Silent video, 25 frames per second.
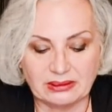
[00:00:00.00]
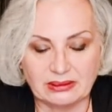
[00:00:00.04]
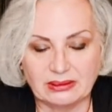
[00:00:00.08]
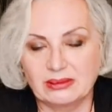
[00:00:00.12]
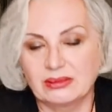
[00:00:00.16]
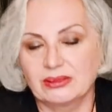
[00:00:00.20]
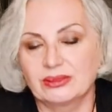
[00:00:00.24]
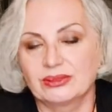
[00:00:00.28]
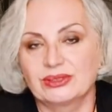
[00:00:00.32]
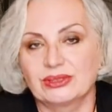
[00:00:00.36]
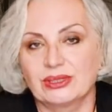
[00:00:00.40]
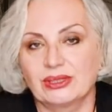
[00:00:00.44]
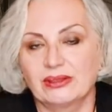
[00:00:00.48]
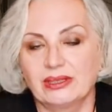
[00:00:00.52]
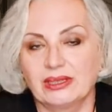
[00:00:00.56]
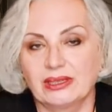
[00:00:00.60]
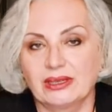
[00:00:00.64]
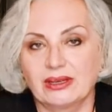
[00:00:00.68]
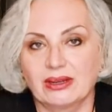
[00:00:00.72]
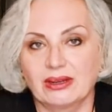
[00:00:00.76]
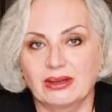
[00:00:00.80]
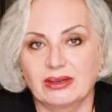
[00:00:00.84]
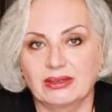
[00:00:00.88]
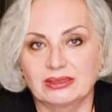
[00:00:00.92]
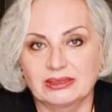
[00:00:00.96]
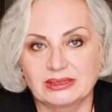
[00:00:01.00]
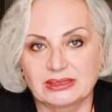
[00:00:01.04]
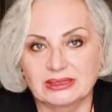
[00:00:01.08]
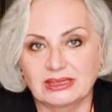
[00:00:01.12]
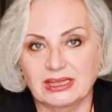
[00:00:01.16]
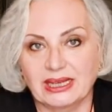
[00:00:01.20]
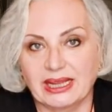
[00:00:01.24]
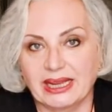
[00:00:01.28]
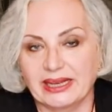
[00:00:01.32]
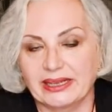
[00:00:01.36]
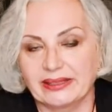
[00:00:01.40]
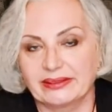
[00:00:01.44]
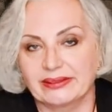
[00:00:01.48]
Those are the cards
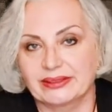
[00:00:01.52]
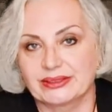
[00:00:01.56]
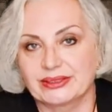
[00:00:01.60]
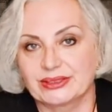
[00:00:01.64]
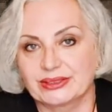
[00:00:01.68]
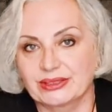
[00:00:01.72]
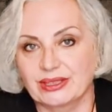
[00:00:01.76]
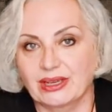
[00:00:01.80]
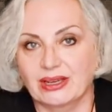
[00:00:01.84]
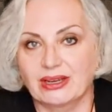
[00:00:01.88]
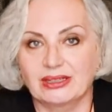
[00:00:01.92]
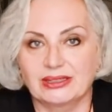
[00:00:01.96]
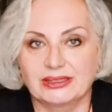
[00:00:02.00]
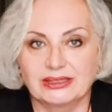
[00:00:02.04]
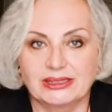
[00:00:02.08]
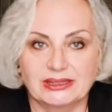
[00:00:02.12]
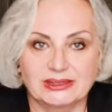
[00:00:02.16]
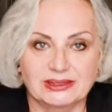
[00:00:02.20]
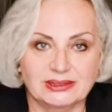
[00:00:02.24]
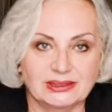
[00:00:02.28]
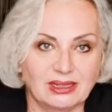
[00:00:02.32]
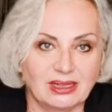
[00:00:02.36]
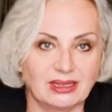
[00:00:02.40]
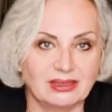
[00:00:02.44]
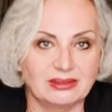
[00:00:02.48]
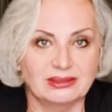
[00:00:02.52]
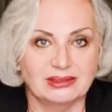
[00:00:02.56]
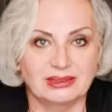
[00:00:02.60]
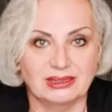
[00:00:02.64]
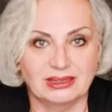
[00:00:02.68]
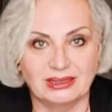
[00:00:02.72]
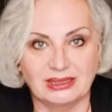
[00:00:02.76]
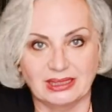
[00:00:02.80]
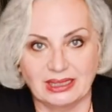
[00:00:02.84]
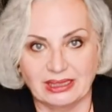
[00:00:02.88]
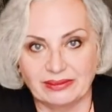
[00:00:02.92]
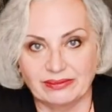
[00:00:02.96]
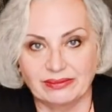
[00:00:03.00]
like the star, the sun, the
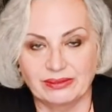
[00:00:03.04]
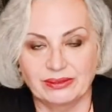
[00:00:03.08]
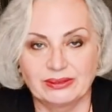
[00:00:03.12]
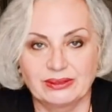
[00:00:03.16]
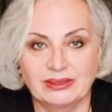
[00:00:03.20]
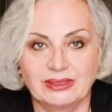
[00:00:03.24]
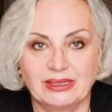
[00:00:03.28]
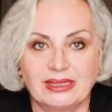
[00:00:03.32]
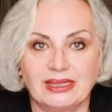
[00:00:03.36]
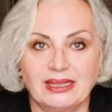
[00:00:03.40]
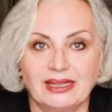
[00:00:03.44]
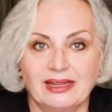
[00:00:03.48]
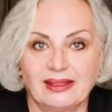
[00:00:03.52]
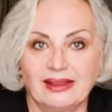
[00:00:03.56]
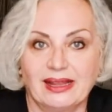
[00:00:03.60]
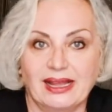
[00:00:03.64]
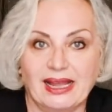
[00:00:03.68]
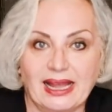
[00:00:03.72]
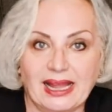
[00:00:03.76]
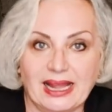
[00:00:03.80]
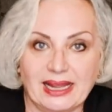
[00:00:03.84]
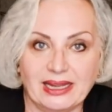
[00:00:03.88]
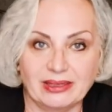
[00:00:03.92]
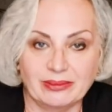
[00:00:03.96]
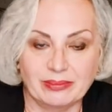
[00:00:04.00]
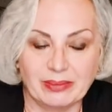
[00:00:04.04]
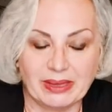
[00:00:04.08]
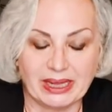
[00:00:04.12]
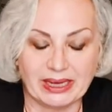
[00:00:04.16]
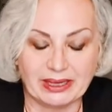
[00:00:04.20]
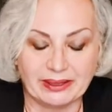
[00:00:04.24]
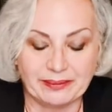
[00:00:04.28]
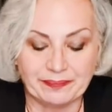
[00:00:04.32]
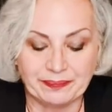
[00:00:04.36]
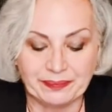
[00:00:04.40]
devil, the hangman.